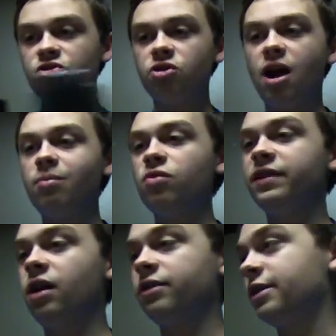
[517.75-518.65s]
now
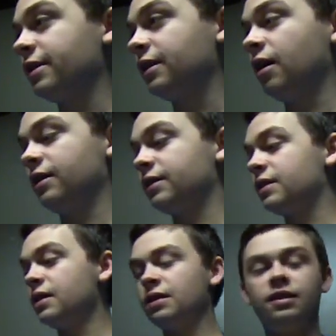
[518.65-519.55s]
moving on to the guns.
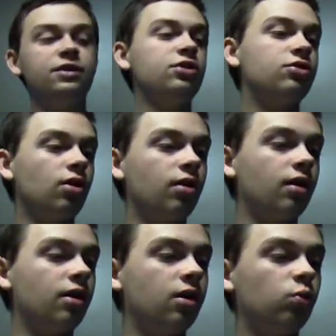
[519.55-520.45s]
Let's start
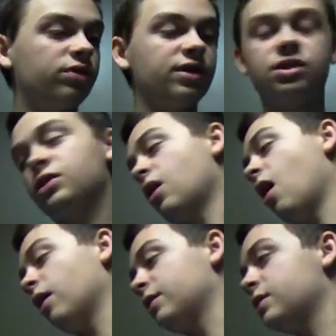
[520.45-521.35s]
with the
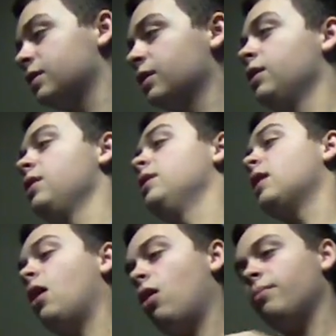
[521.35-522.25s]
stocks.
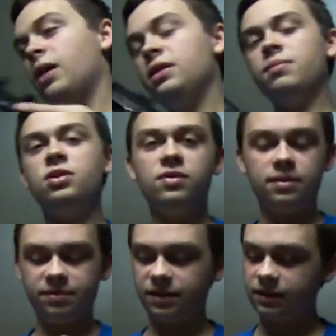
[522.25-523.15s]
Now on my
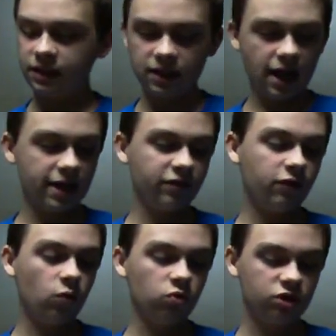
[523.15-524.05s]
WEM16 I have a
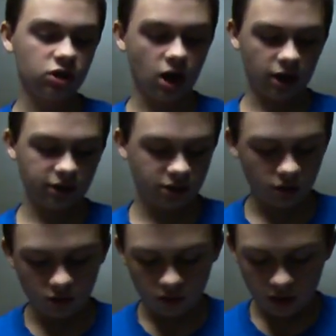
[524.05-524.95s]
full stock,
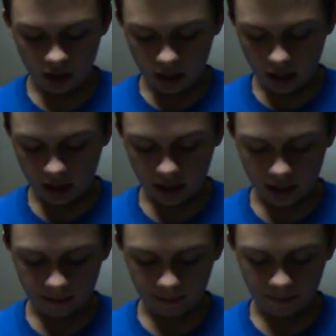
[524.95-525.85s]
so
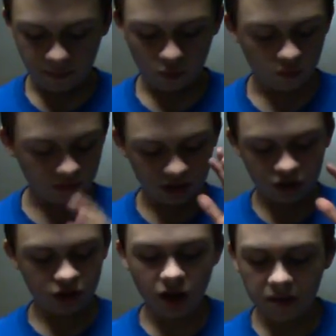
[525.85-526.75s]
let's
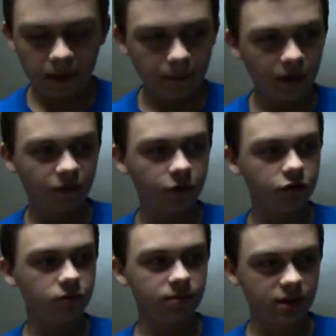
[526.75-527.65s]
just talk about buffer
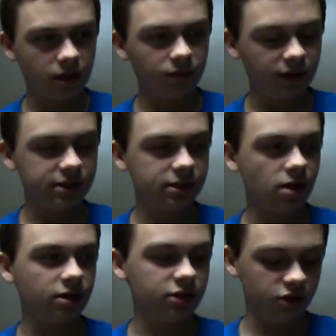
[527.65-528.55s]
tubes, not really
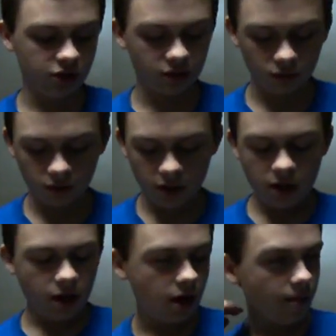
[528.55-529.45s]
stocks in general.
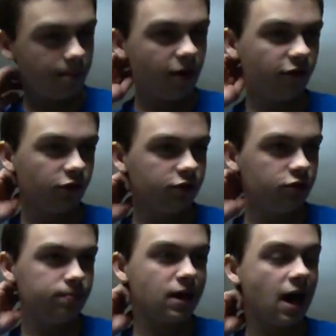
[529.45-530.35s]
Buffer
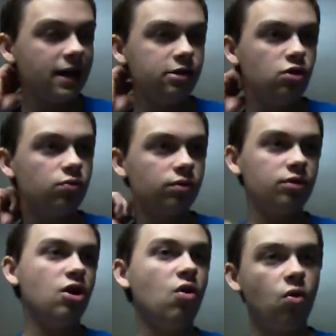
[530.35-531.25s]
tubes, I don't
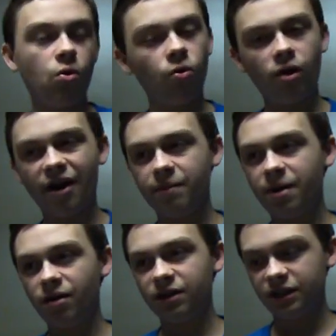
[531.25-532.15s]
know a whole lot
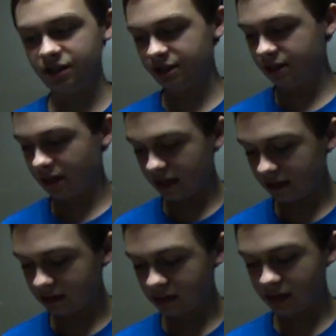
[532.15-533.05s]
about these
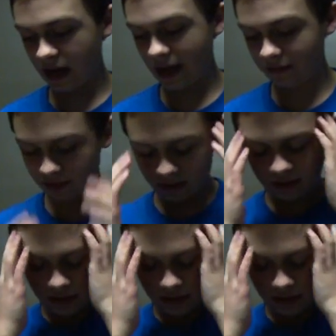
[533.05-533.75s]
things because I haven't,